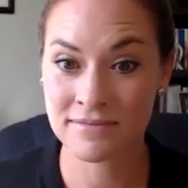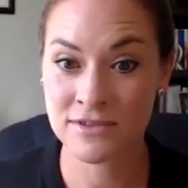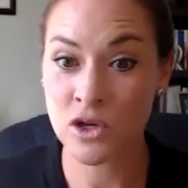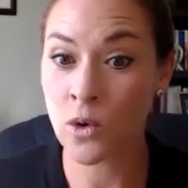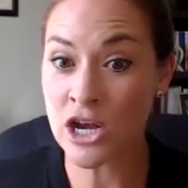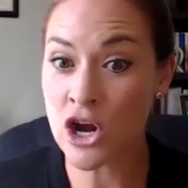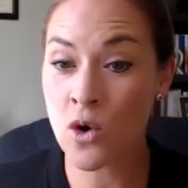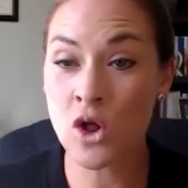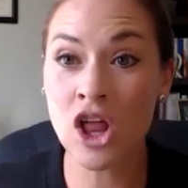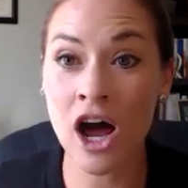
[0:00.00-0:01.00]
So I
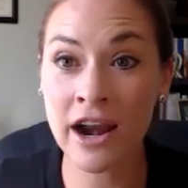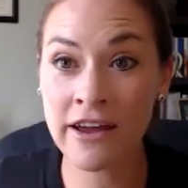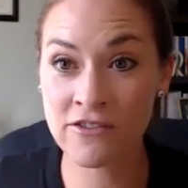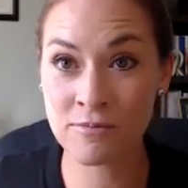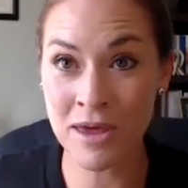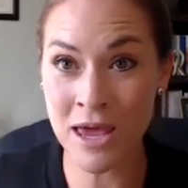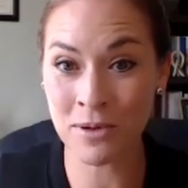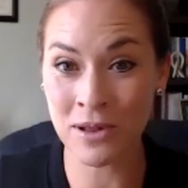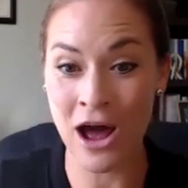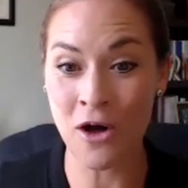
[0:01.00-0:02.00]
know a lot of
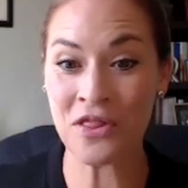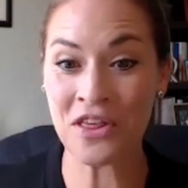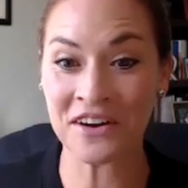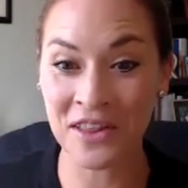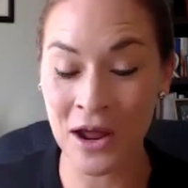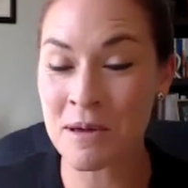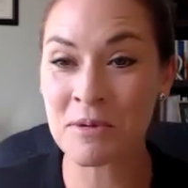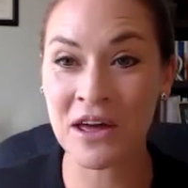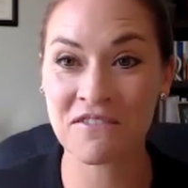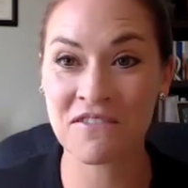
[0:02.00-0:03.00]
people out there, a lot of
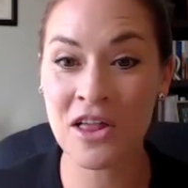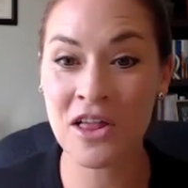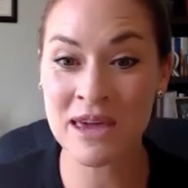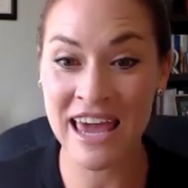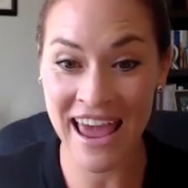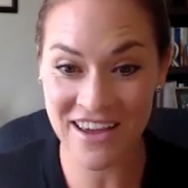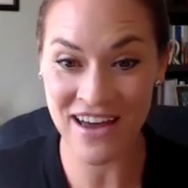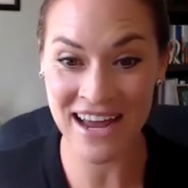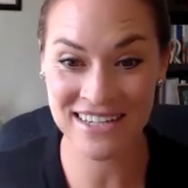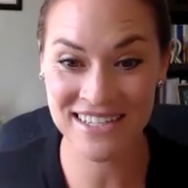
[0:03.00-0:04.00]
people that follow me hate
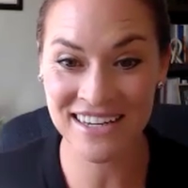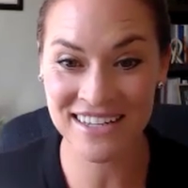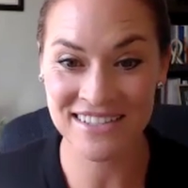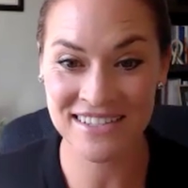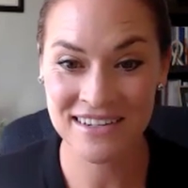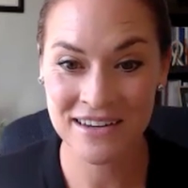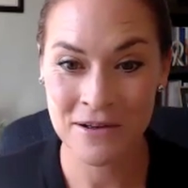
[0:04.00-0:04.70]
vaccines.